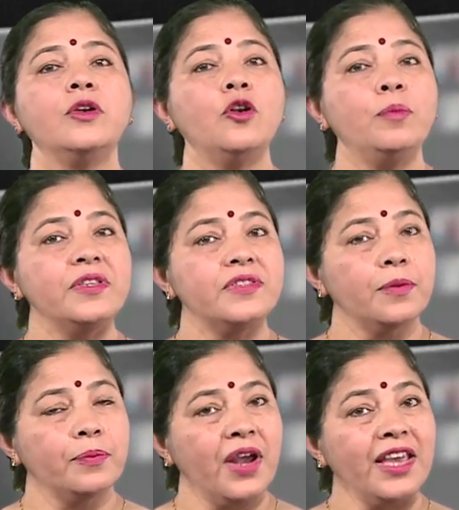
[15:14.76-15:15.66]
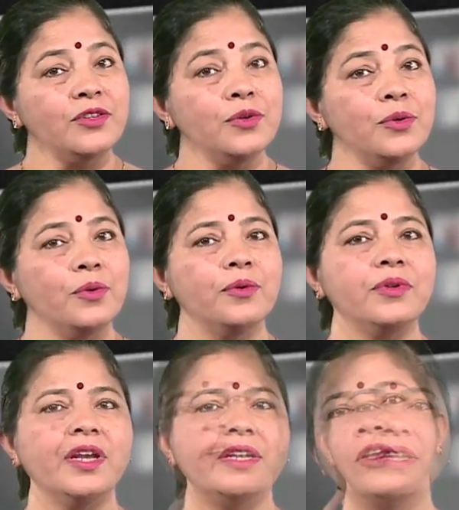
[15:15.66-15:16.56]
You will be surprised to know
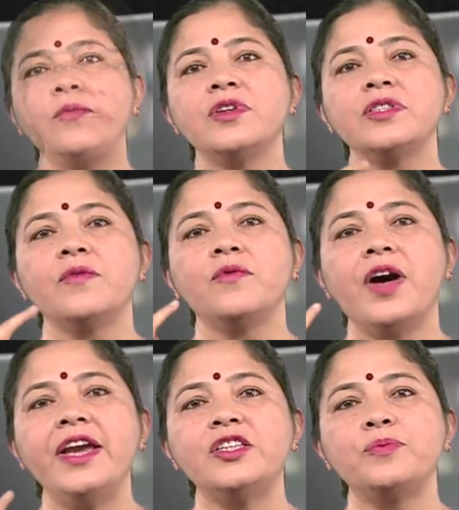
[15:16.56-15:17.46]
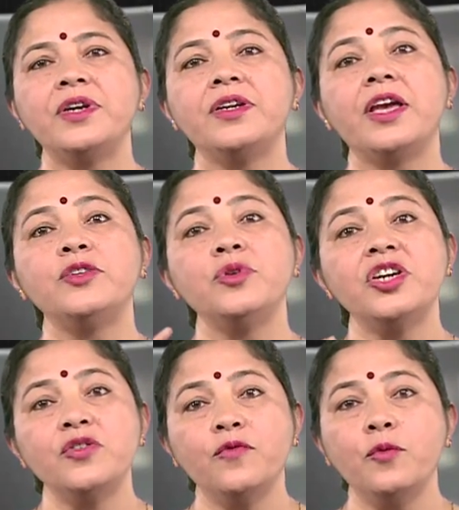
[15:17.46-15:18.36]
that there was a widespread
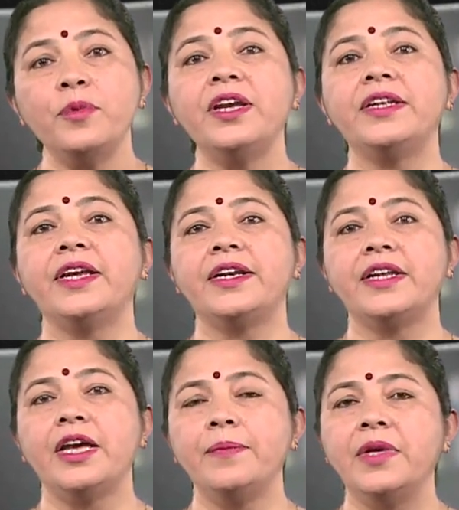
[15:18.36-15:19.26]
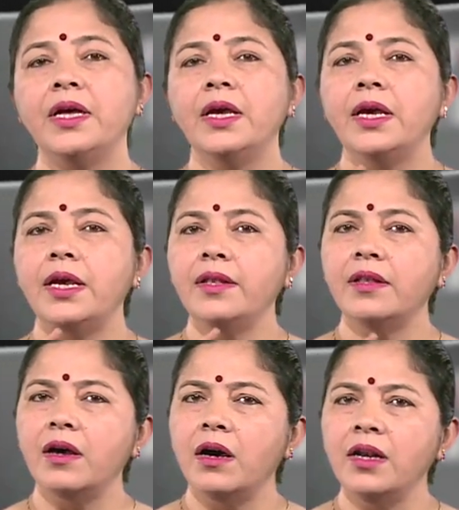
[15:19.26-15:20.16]
education of women at that time. In
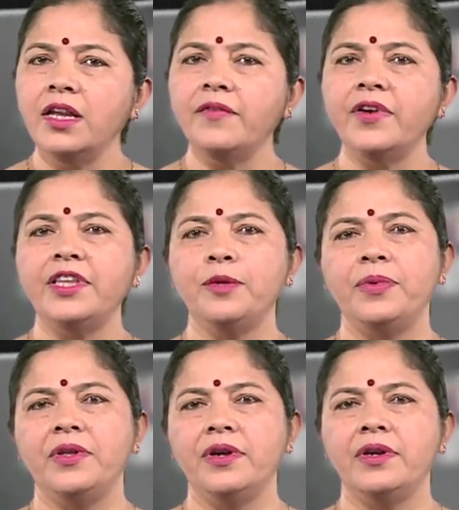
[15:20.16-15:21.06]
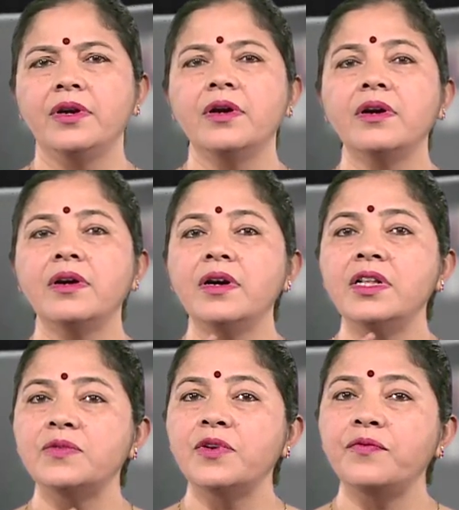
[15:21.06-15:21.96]
the earlier Vedic period,
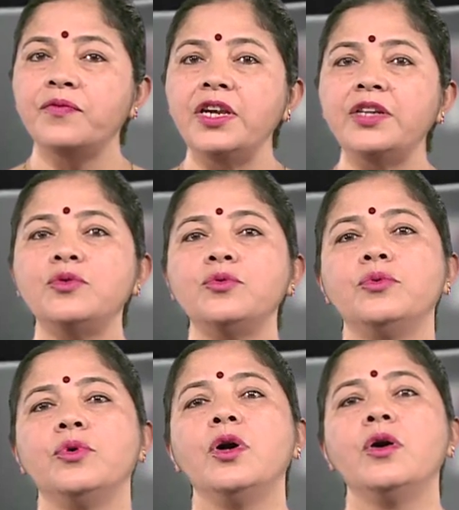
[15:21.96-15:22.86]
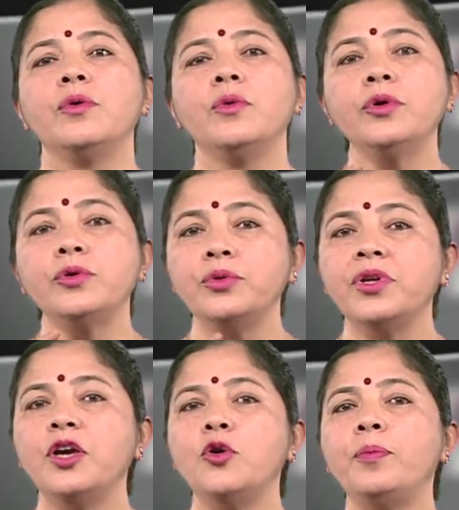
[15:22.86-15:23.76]
girls were free to go through
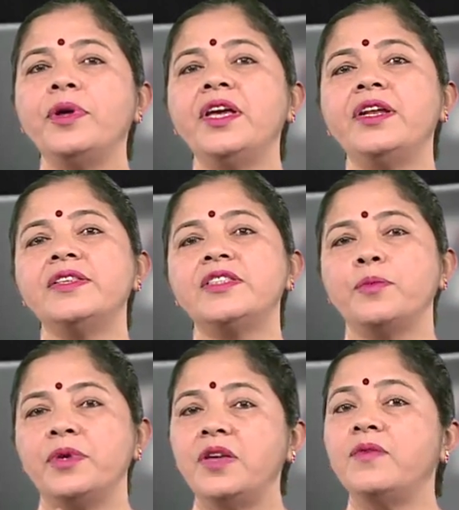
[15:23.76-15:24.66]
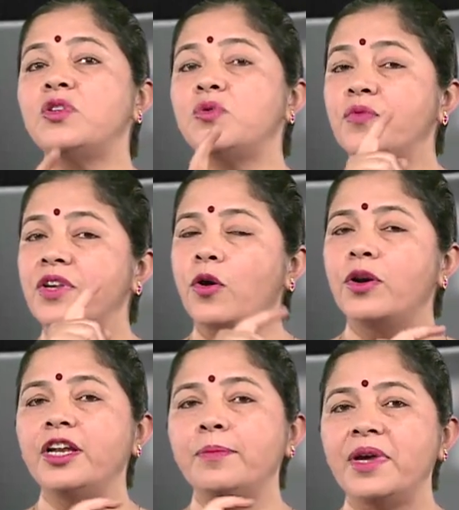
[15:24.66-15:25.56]
the Upanayana ceremony which we
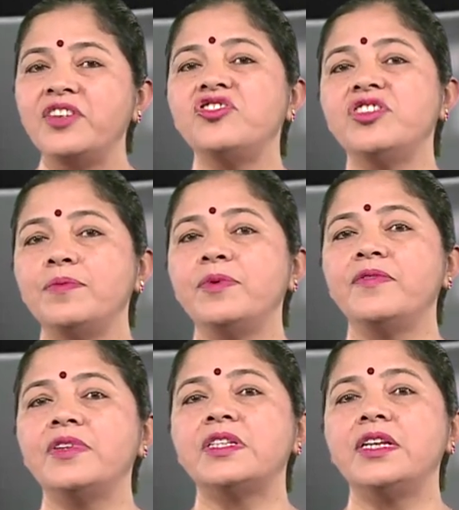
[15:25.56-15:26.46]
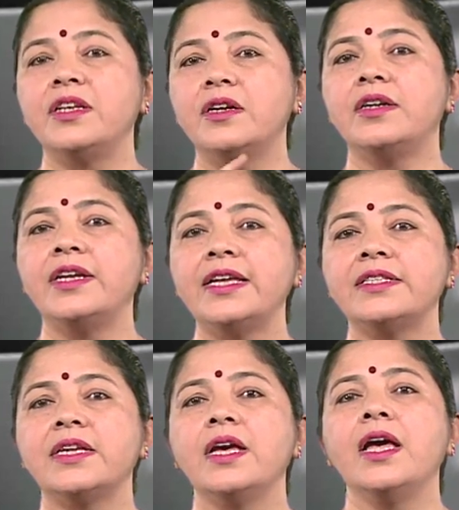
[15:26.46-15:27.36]
already mentioned previously in our
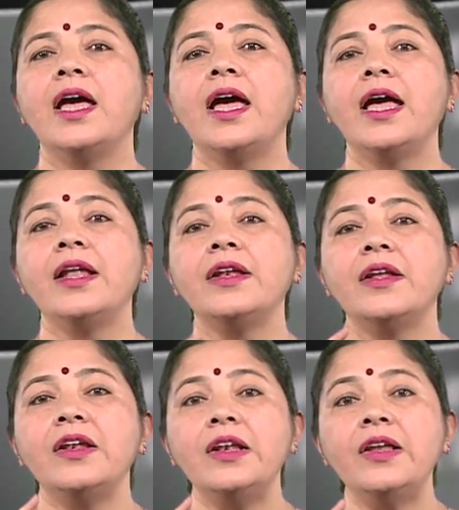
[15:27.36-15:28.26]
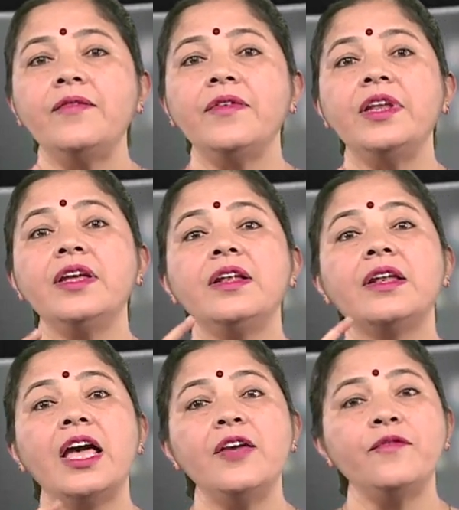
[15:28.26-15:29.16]
text and live in a
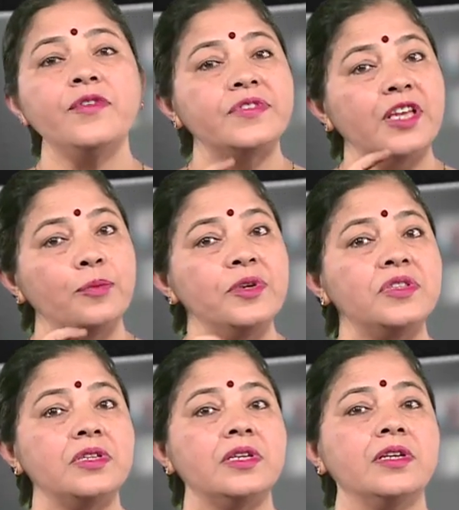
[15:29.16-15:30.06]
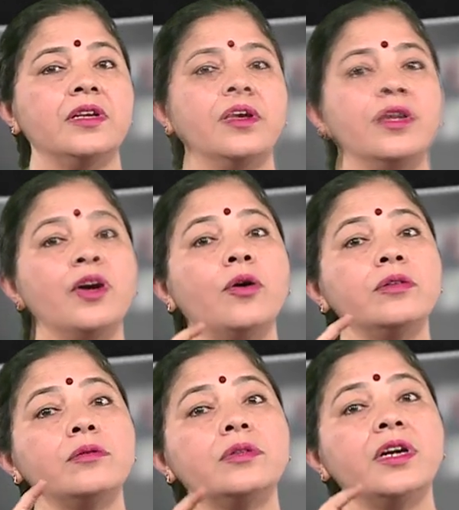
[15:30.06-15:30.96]
life of celibacy. They
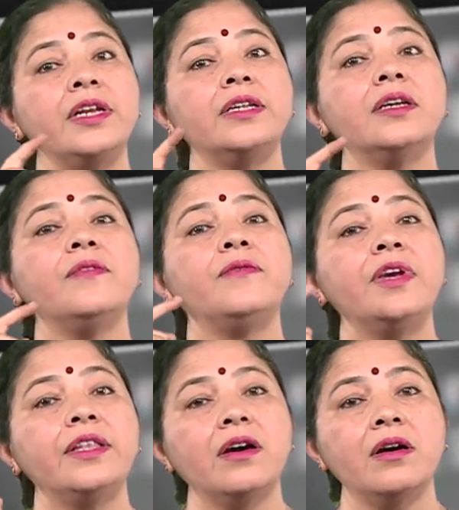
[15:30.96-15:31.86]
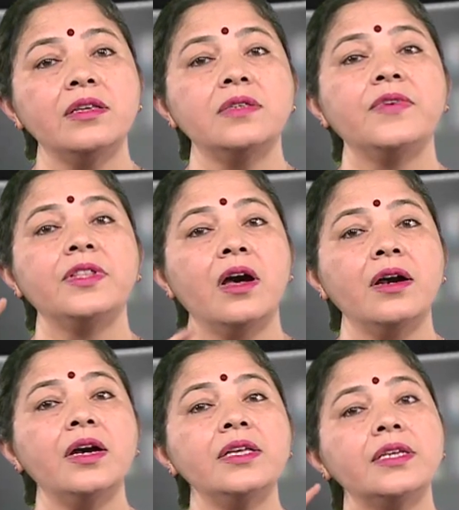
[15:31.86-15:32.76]
also studied the Vedas,
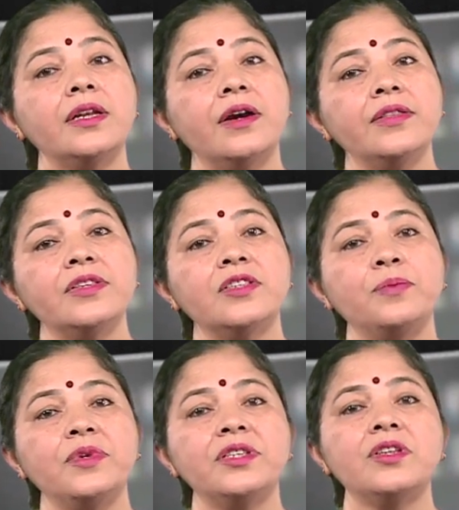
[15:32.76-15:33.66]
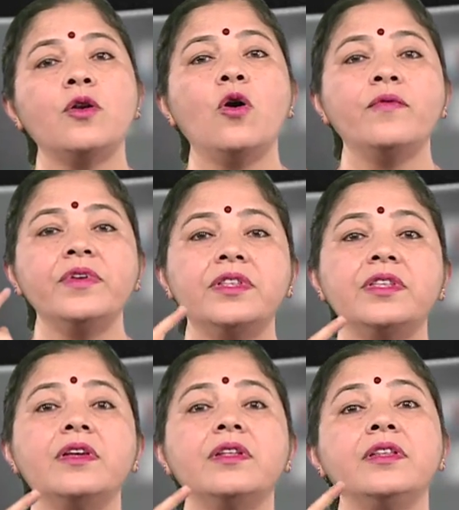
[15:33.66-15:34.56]
Vedangas and other subjects along with
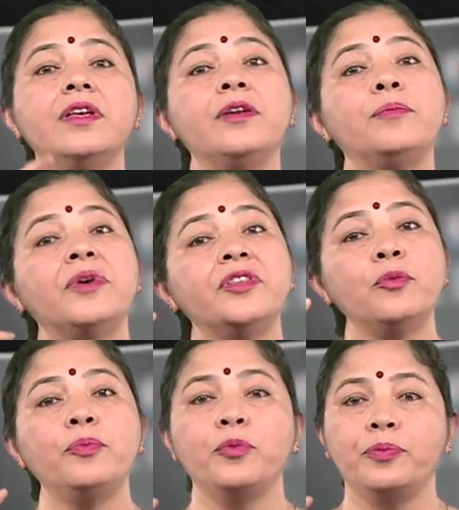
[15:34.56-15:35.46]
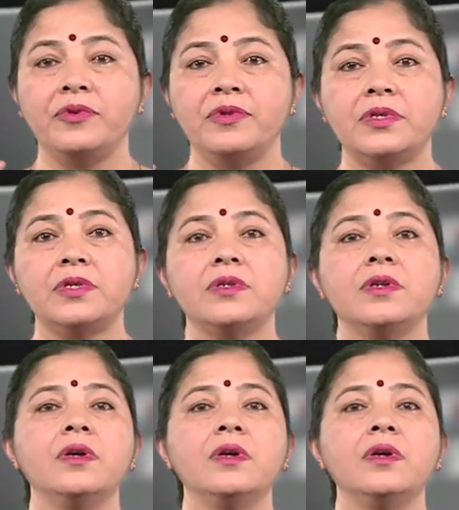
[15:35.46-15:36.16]
their brother pupils.